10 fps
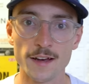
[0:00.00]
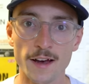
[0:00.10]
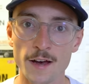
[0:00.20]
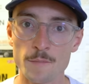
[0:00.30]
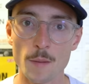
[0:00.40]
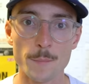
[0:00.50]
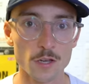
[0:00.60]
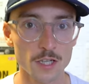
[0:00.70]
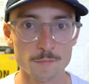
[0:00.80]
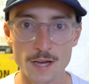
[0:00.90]
But
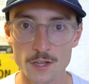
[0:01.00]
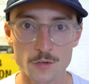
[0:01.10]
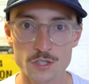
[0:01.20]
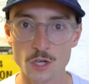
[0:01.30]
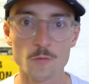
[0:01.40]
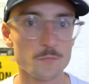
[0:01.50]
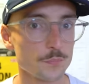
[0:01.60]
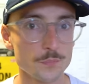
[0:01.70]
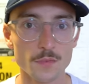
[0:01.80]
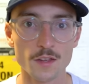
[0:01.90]
looking back at the result,
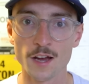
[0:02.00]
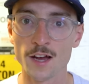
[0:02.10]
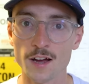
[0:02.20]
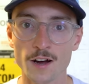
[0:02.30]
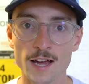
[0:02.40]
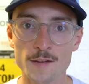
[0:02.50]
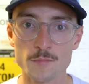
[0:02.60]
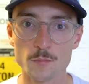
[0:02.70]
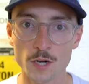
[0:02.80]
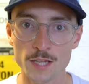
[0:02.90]
I
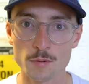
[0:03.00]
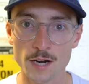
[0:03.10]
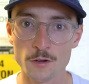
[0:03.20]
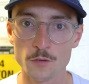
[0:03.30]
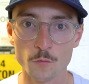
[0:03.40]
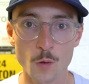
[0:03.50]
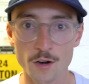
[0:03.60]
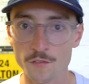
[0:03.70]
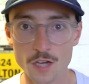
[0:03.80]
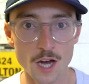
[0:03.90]
am pretty proud of
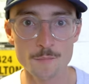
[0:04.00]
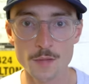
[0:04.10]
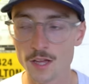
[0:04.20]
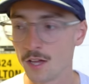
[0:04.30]
where I've come.